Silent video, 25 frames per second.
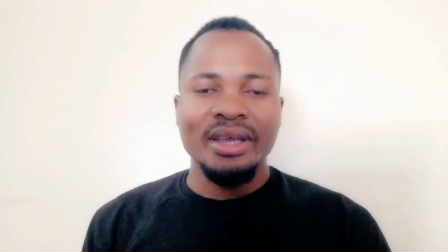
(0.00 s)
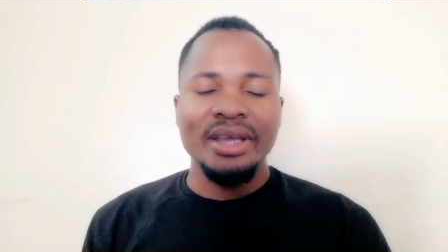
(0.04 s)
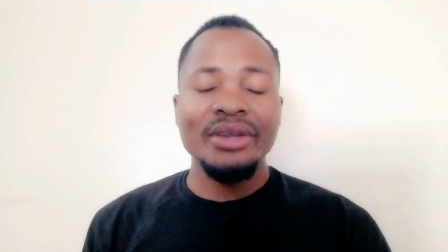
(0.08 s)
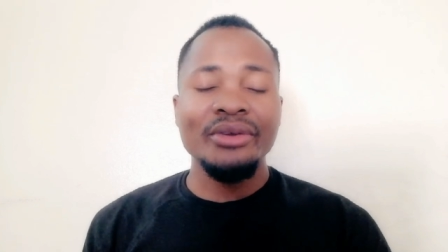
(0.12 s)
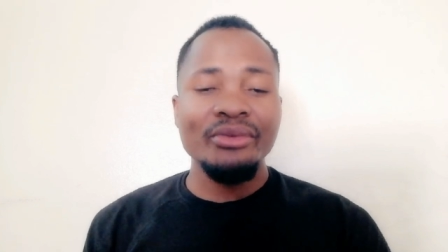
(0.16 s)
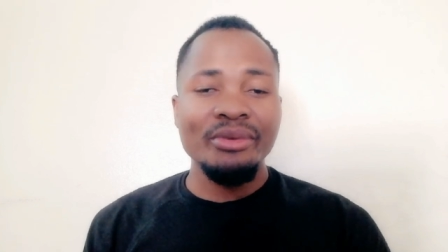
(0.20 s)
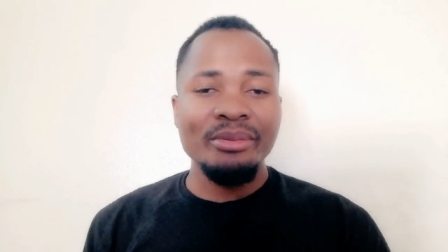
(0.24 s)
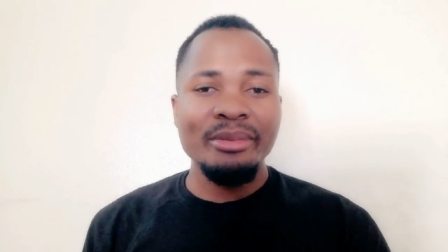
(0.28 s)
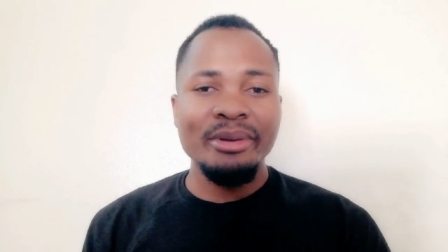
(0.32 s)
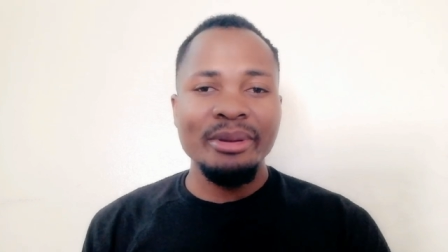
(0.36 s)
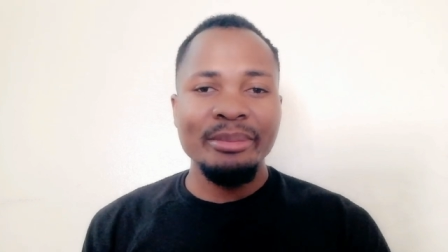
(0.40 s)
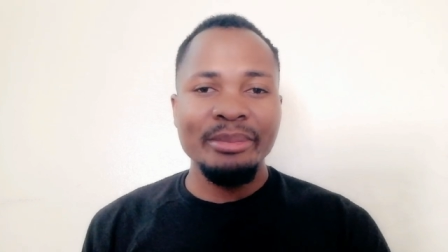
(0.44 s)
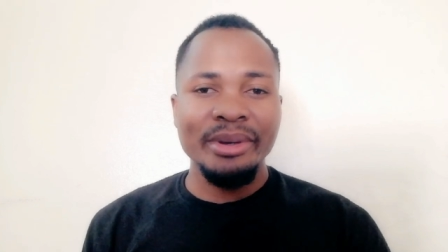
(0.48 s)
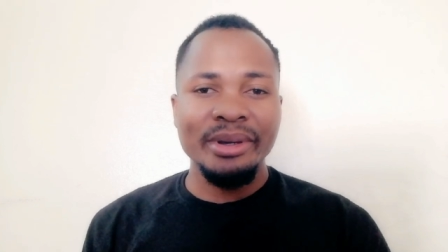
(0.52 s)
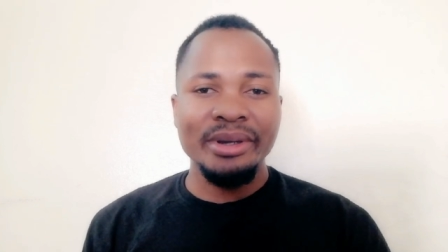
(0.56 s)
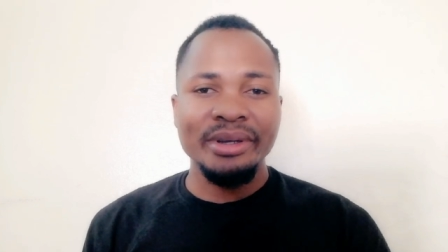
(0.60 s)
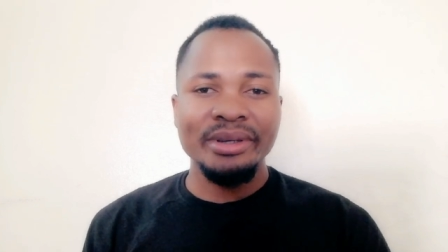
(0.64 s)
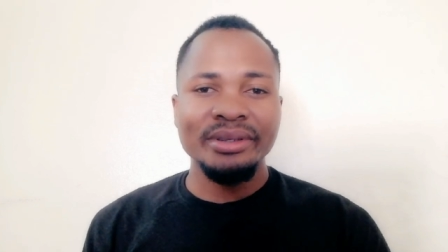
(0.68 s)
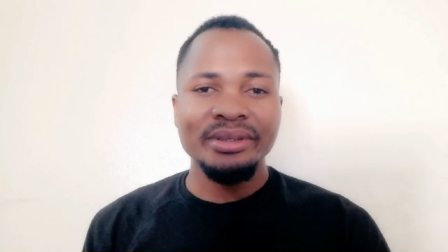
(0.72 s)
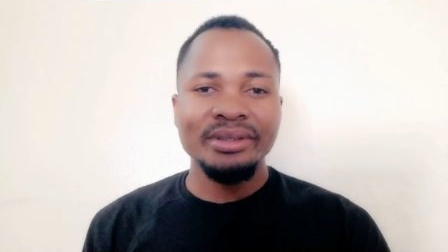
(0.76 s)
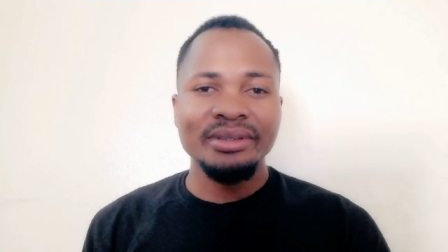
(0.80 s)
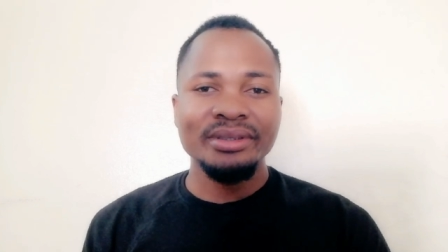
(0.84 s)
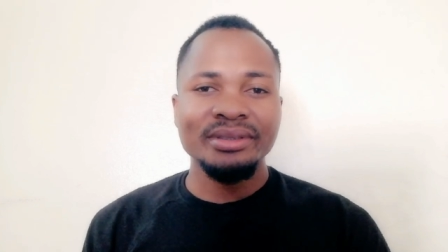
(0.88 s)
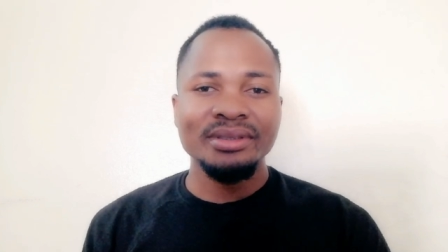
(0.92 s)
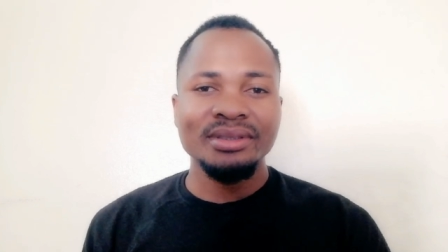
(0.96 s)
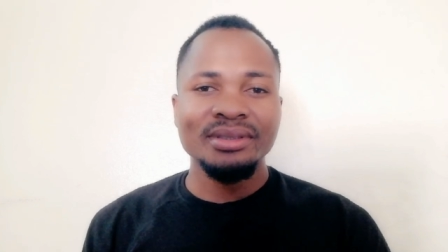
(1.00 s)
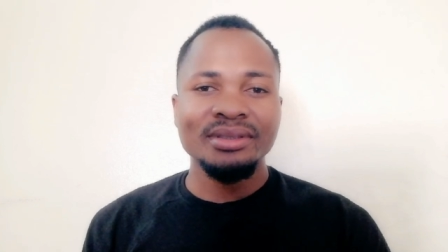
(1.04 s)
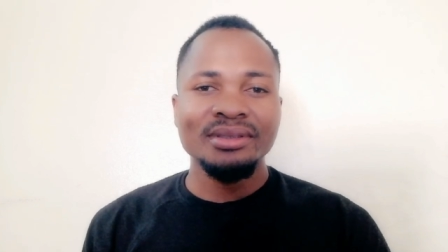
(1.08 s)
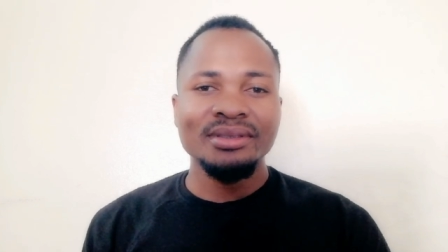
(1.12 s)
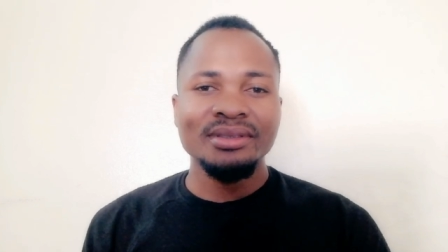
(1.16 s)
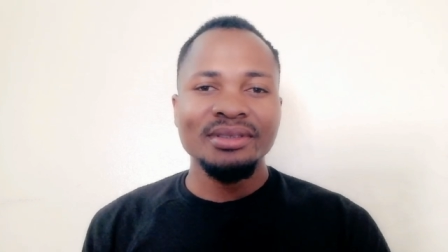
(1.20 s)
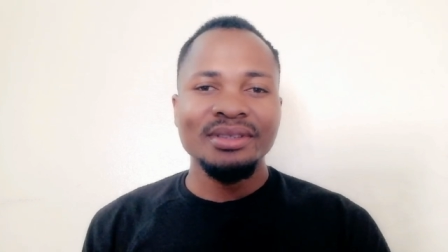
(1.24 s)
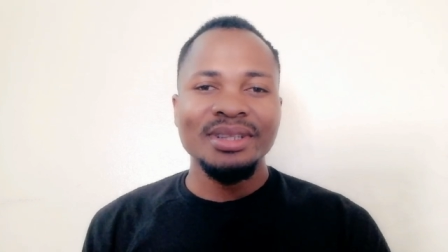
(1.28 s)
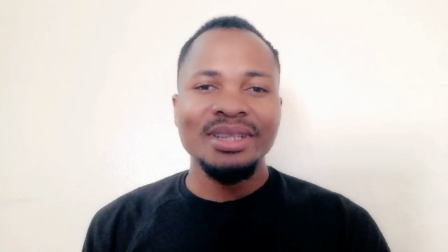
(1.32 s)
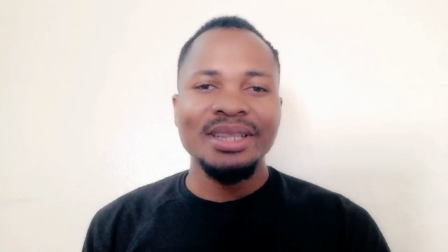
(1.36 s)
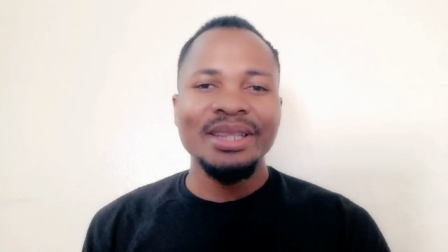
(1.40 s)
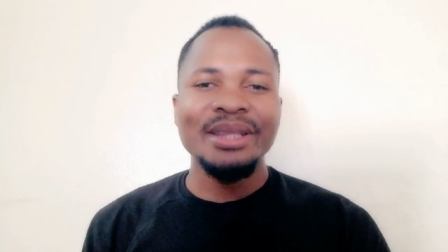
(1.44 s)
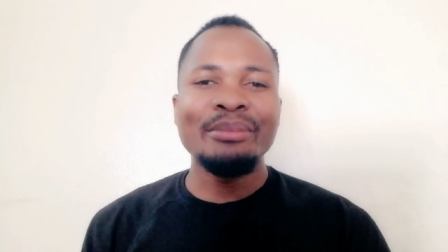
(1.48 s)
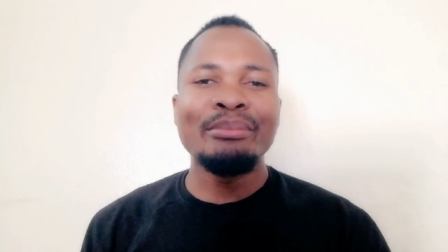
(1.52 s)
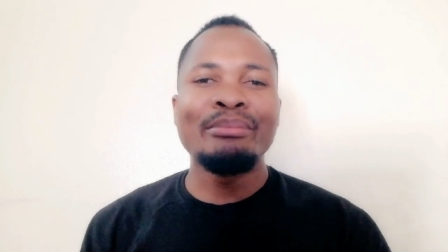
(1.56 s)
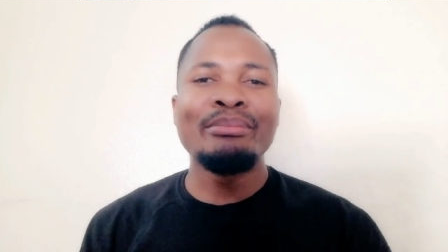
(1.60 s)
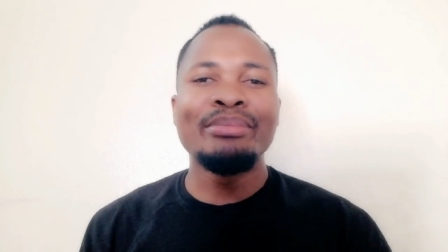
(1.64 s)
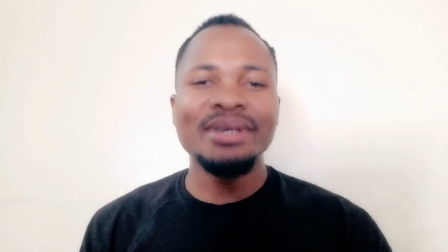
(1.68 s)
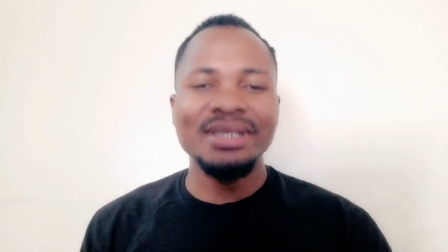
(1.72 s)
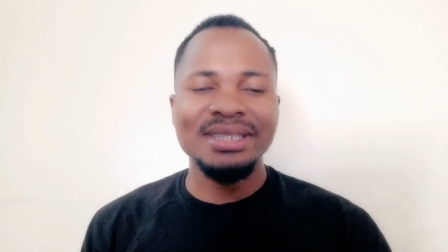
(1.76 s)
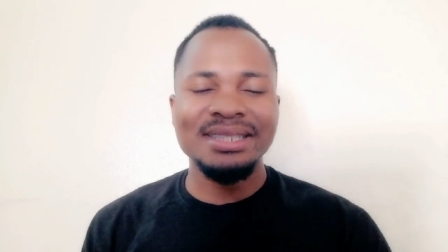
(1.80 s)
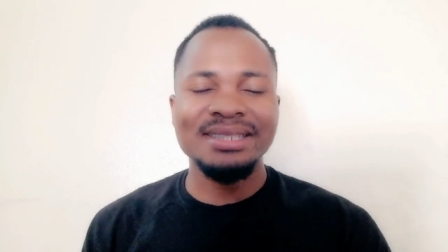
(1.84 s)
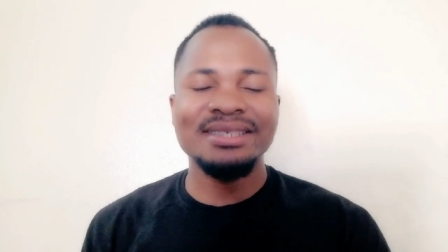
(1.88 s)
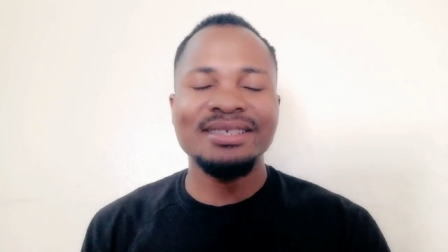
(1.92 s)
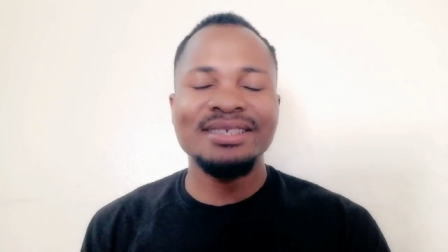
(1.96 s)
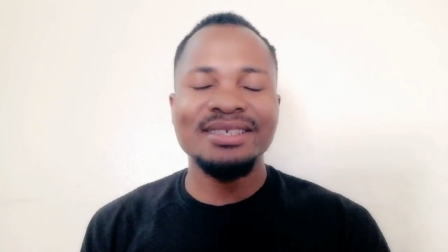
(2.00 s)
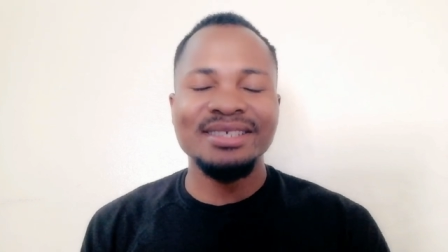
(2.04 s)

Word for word: And remember, the best